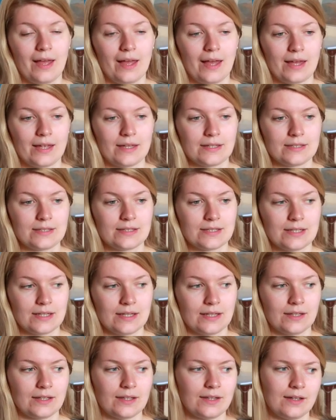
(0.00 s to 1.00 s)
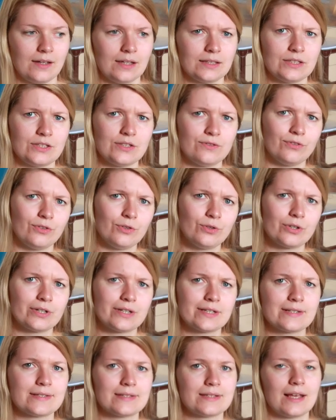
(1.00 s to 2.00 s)
and he got a
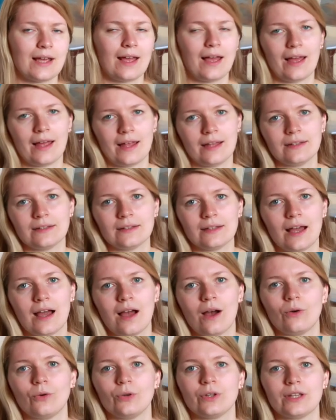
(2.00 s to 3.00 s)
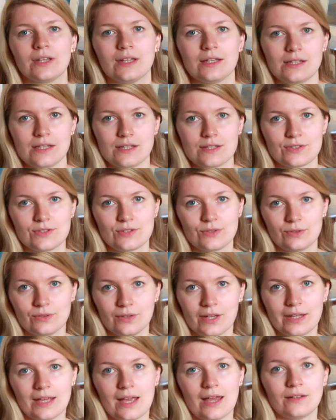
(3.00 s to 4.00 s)
divorce and now he needs to
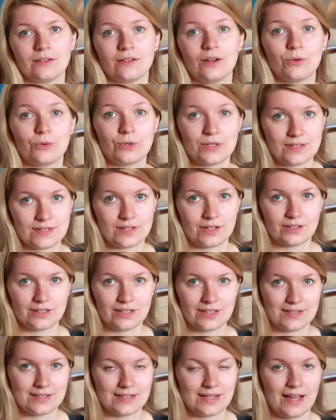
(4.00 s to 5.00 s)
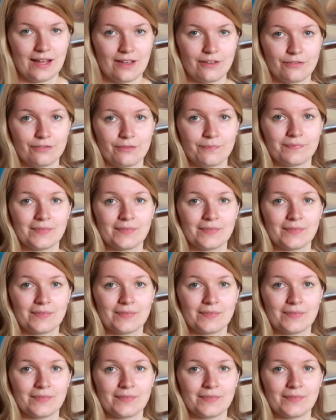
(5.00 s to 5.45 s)
again restart his life.